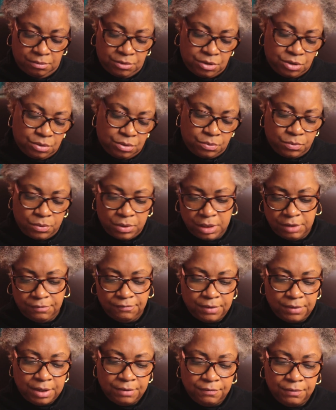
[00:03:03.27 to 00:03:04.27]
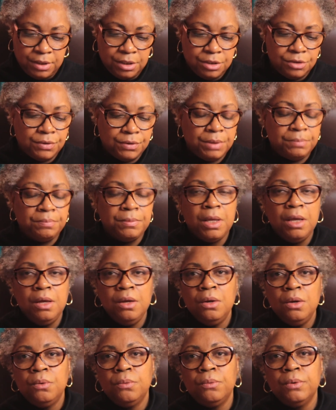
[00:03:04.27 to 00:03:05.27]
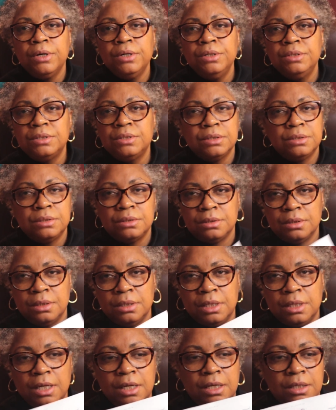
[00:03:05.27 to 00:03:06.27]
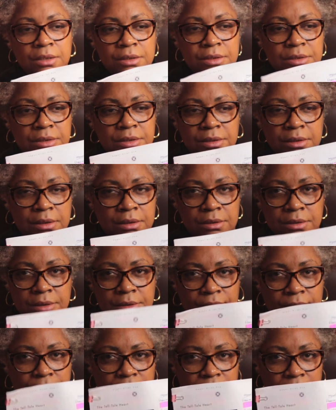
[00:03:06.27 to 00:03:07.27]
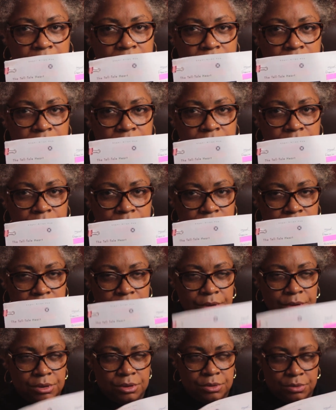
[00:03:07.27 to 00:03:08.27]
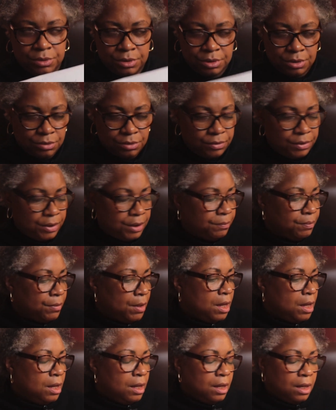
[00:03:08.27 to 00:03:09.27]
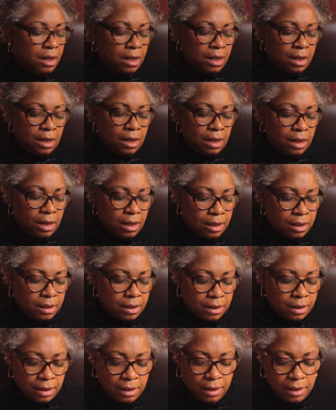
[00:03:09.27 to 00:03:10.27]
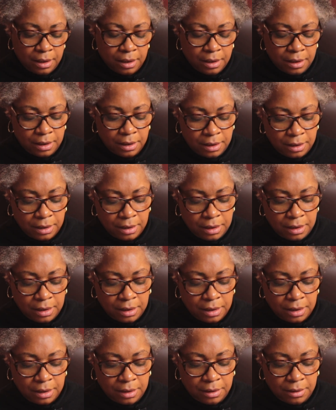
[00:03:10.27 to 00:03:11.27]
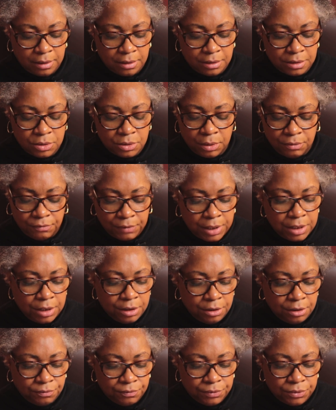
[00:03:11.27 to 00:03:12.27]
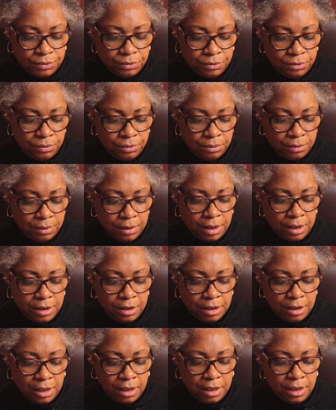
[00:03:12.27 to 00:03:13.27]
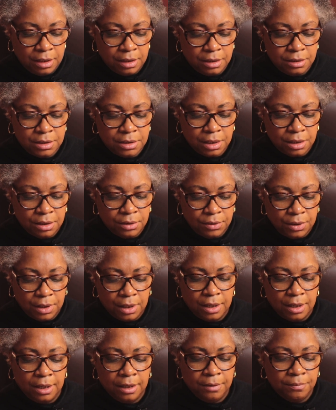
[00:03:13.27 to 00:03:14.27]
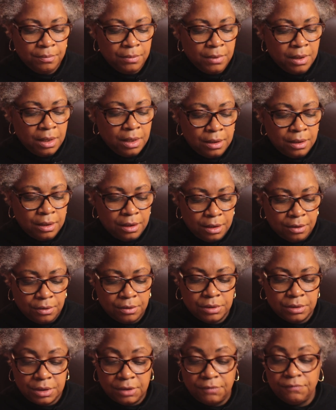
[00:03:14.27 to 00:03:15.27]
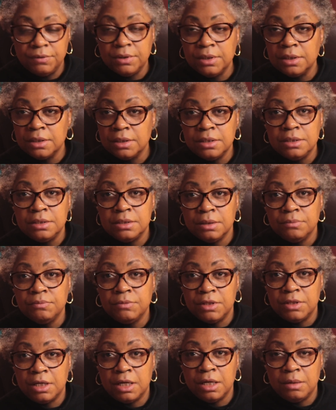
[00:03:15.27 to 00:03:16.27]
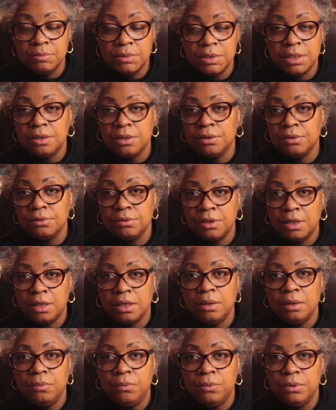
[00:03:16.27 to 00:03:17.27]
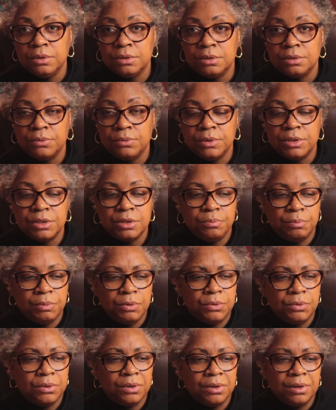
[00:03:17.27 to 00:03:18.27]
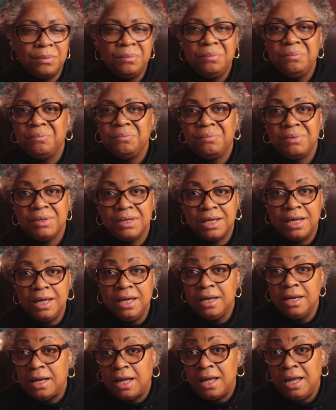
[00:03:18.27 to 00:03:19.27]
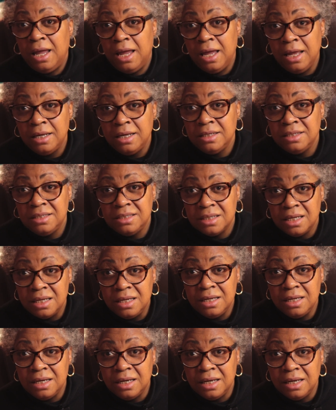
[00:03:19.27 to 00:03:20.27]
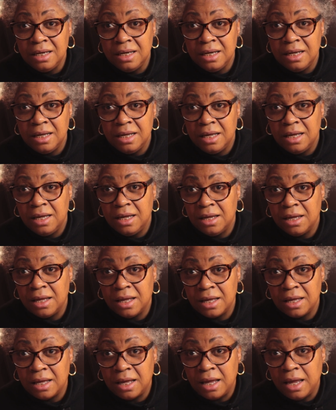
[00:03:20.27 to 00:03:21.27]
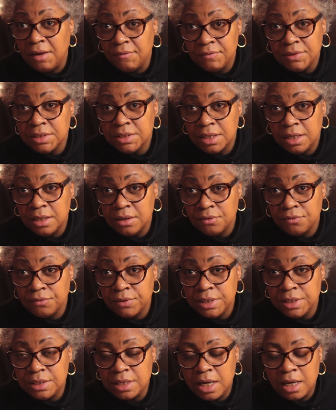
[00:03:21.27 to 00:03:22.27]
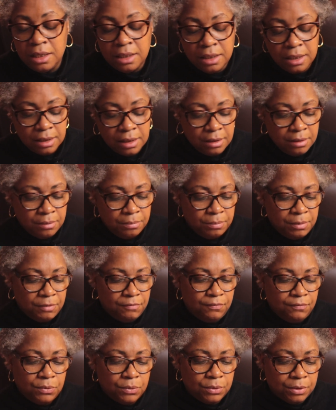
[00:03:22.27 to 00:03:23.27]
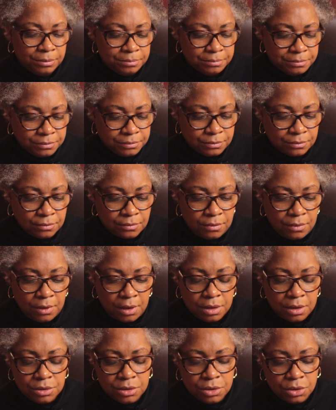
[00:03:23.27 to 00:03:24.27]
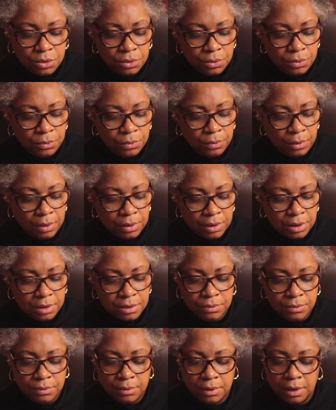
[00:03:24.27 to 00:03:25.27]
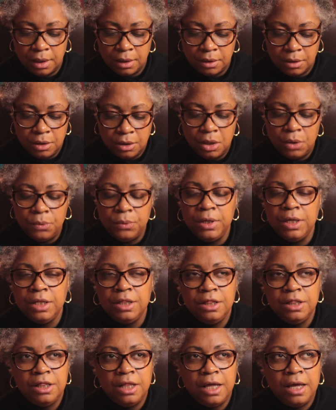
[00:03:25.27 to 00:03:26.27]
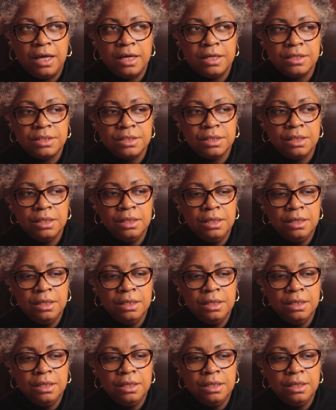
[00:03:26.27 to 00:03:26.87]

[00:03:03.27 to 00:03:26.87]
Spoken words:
2,500 words. It's a very short story. Uh, so I read it through, and then I said, okay, there are definitely some themes here that I want to explore. But again, I haven't done a retelling before. So knowing that